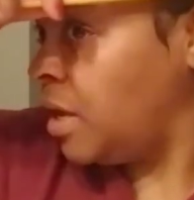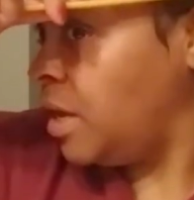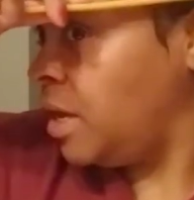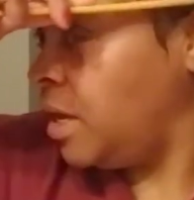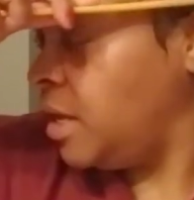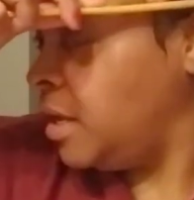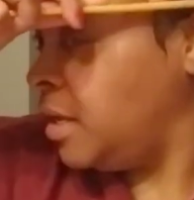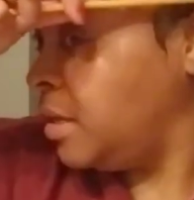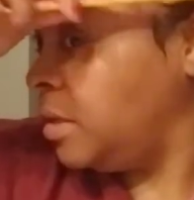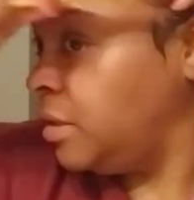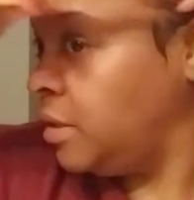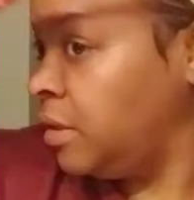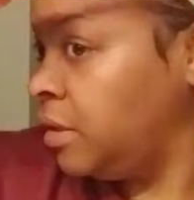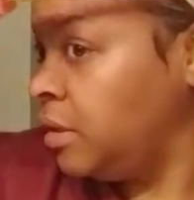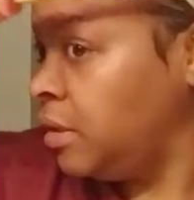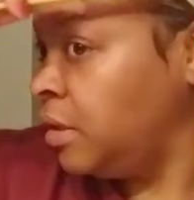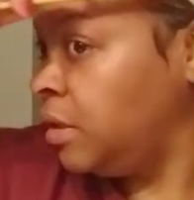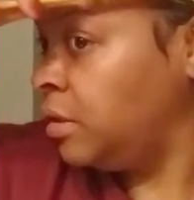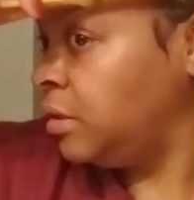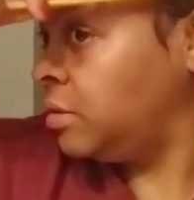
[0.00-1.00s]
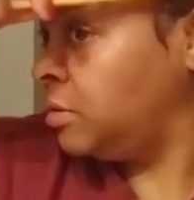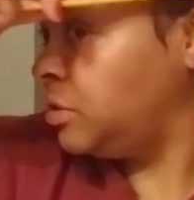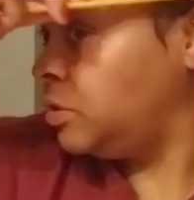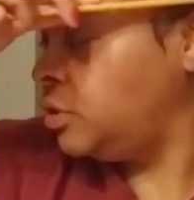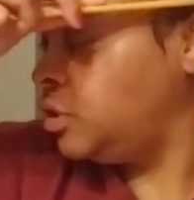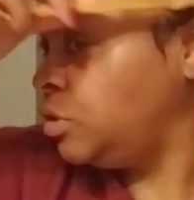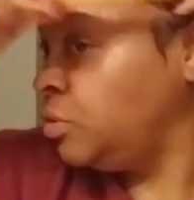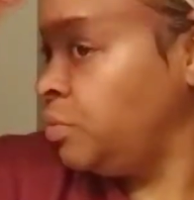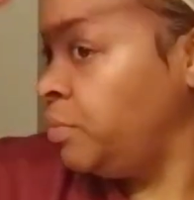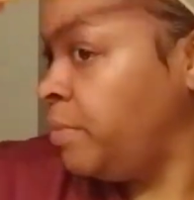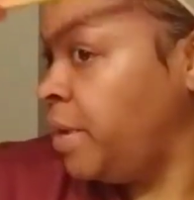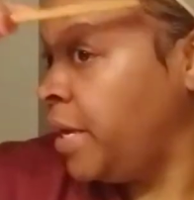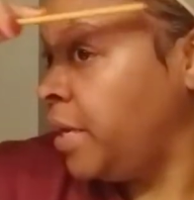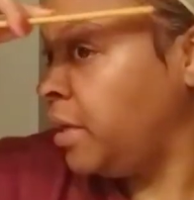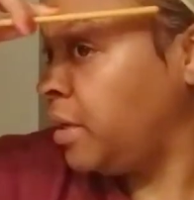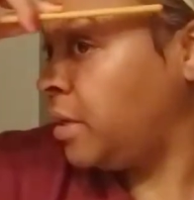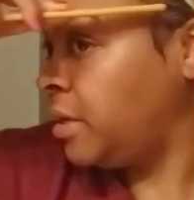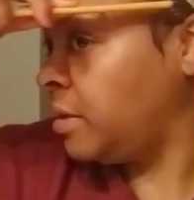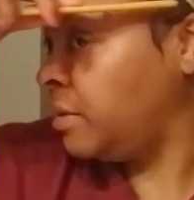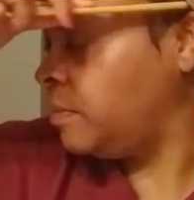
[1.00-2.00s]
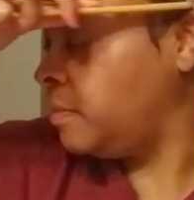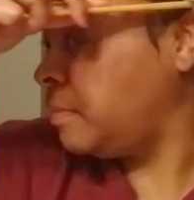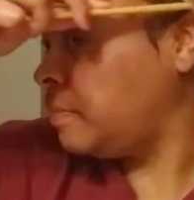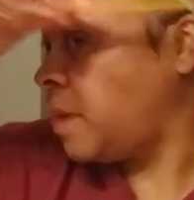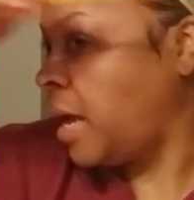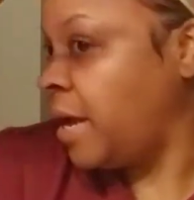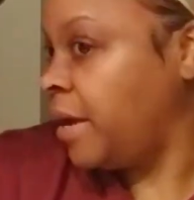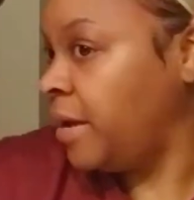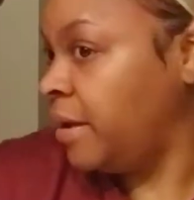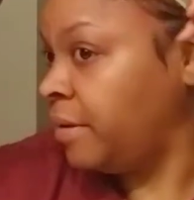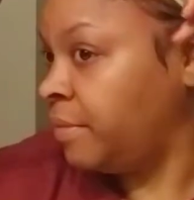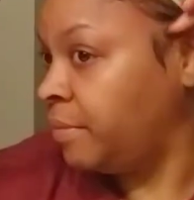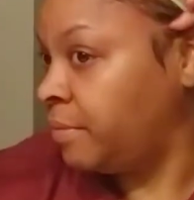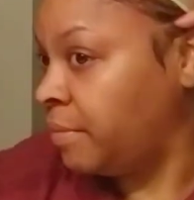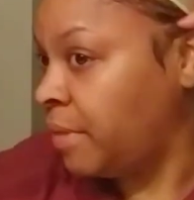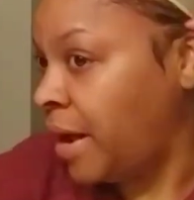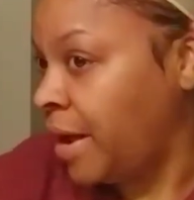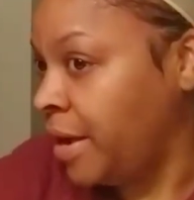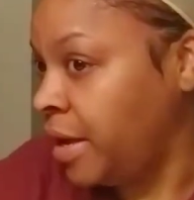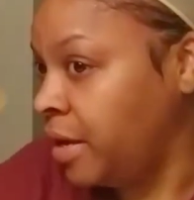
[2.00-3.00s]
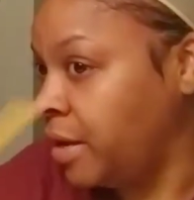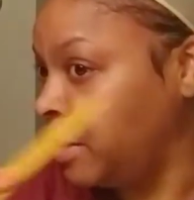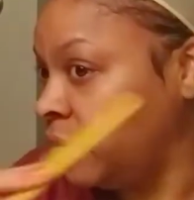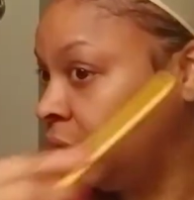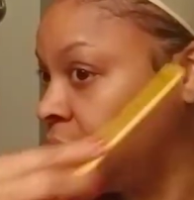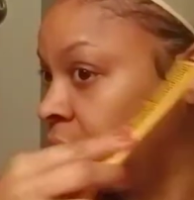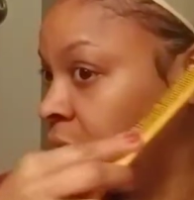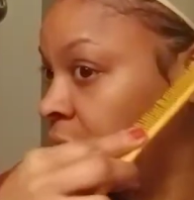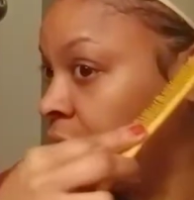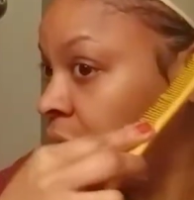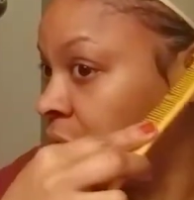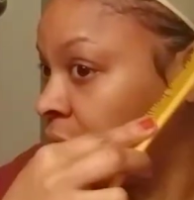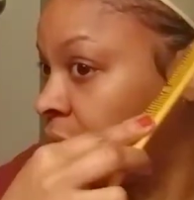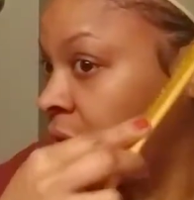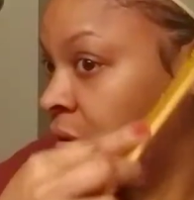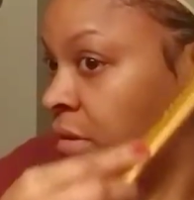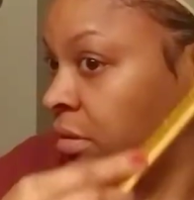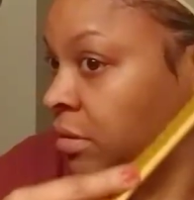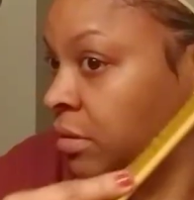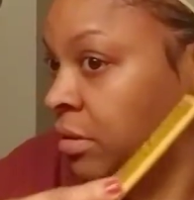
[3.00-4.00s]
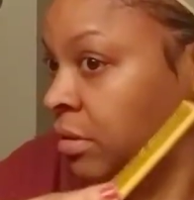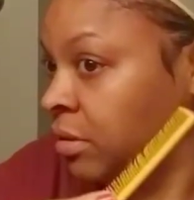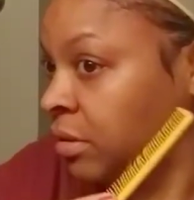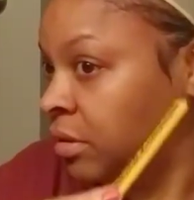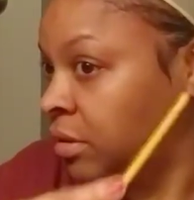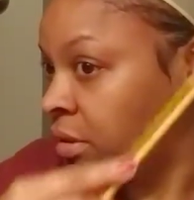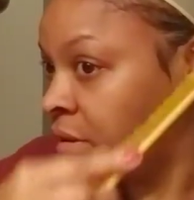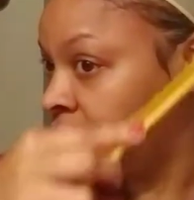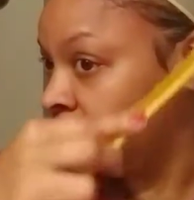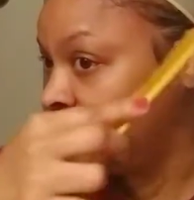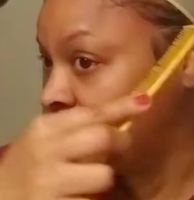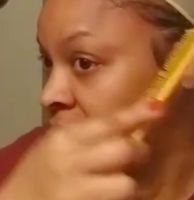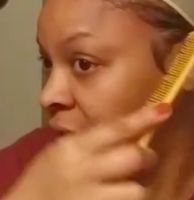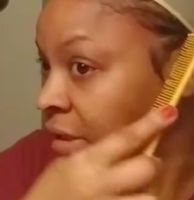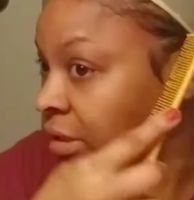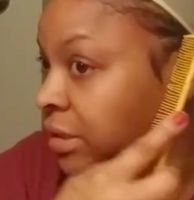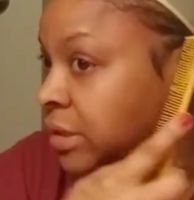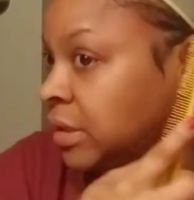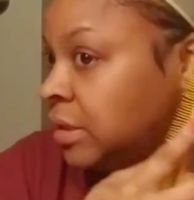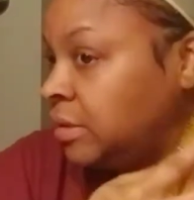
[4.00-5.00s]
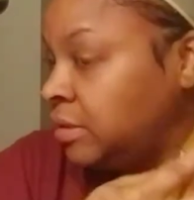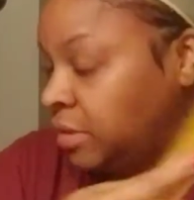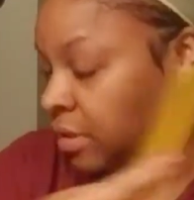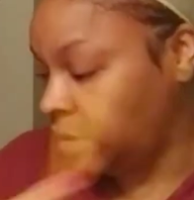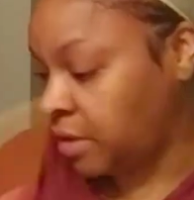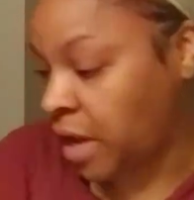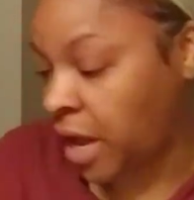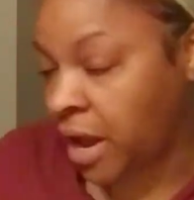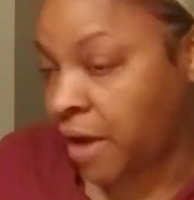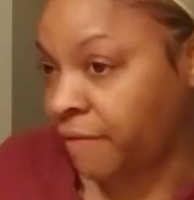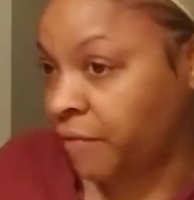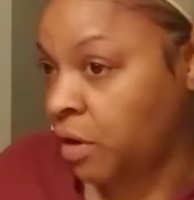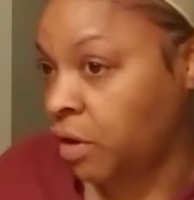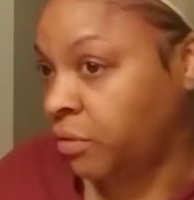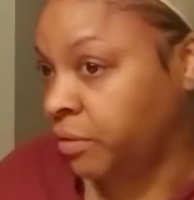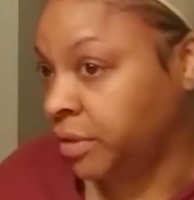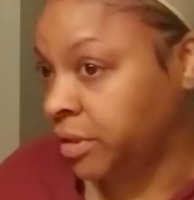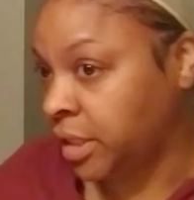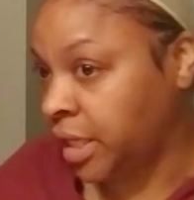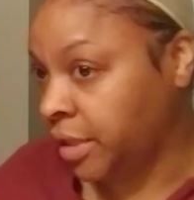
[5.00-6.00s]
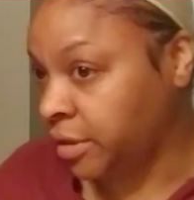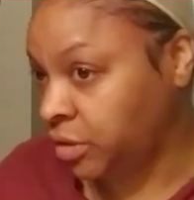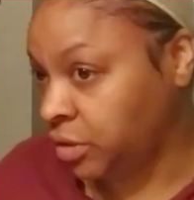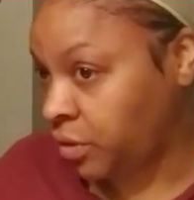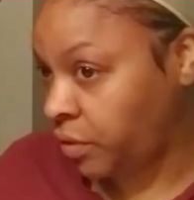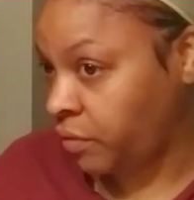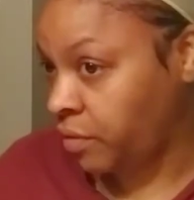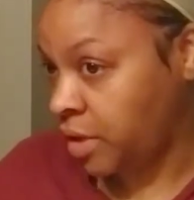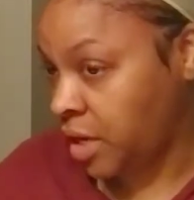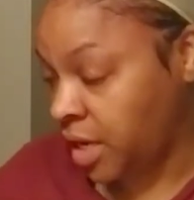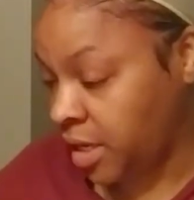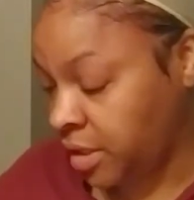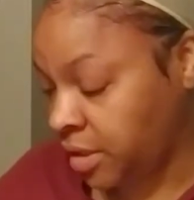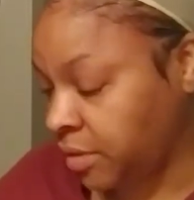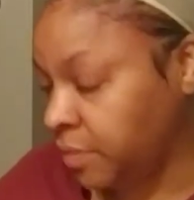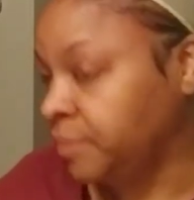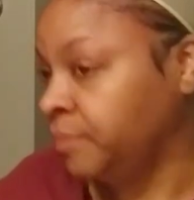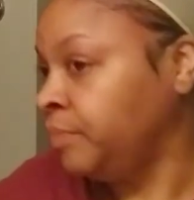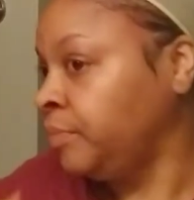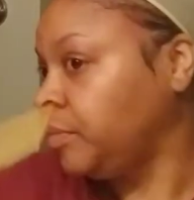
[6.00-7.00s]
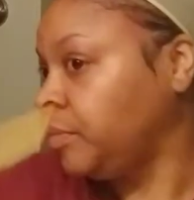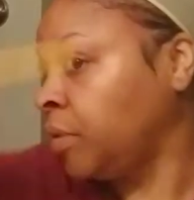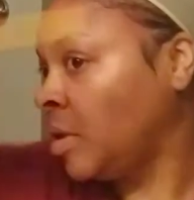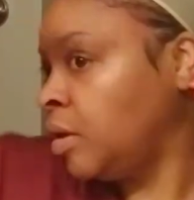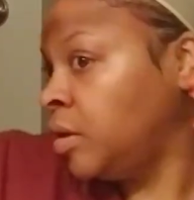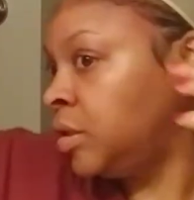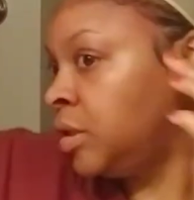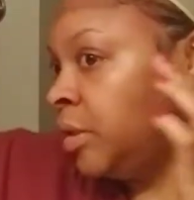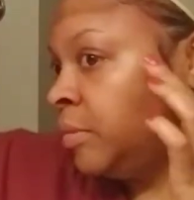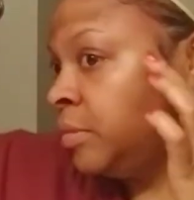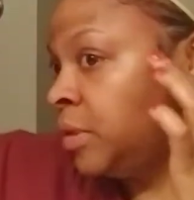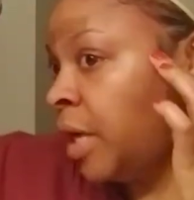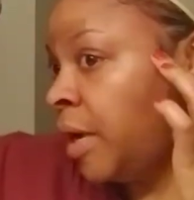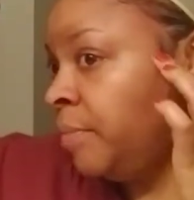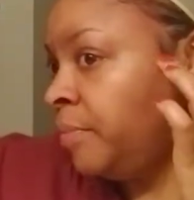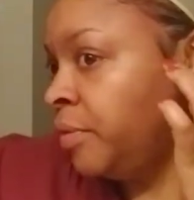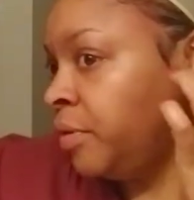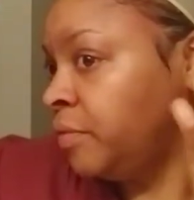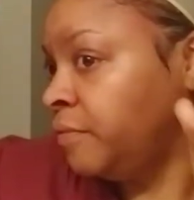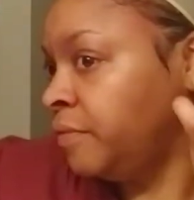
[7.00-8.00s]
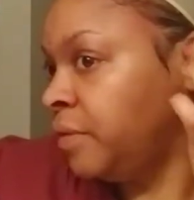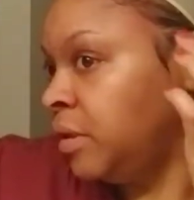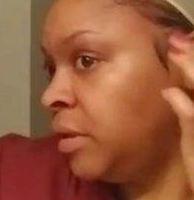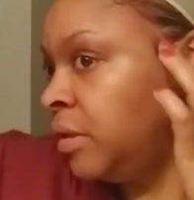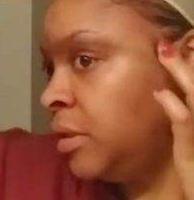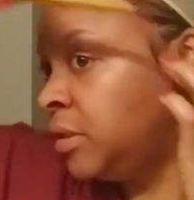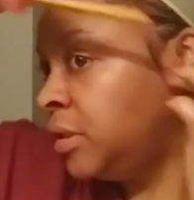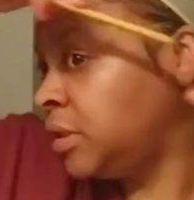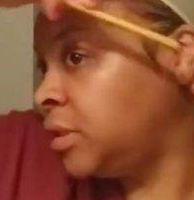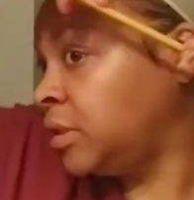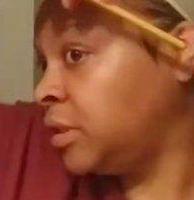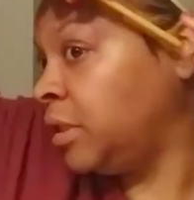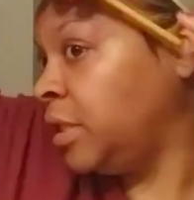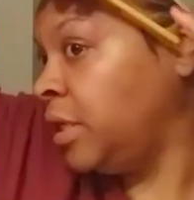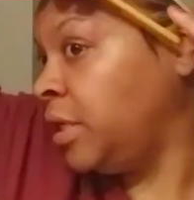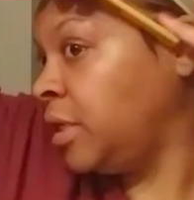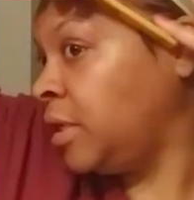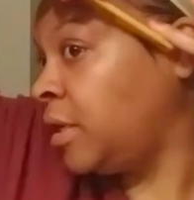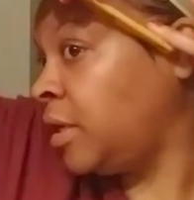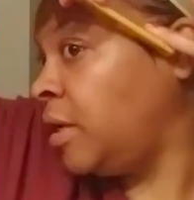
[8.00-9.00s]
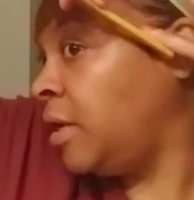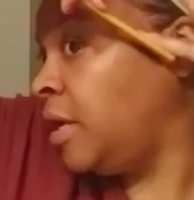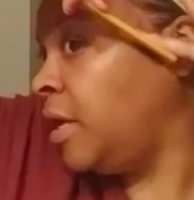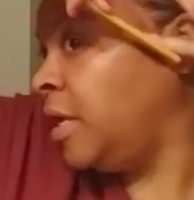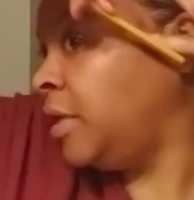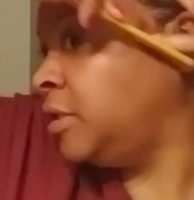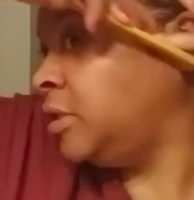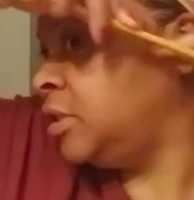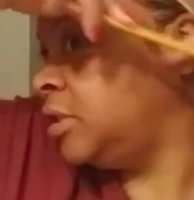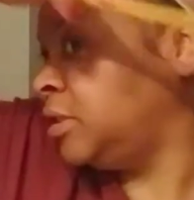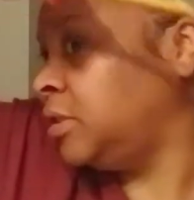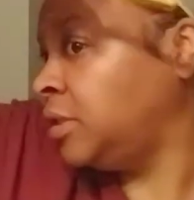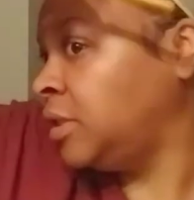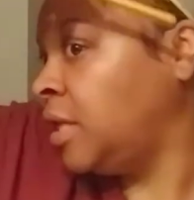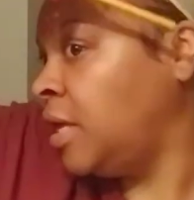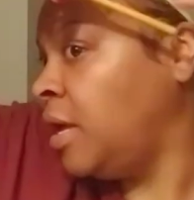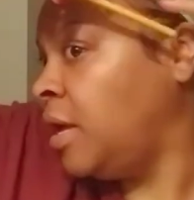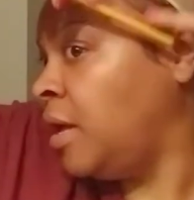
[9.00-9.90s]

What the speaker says: And to make my hair look decent, I've always had to create some type of slick edges.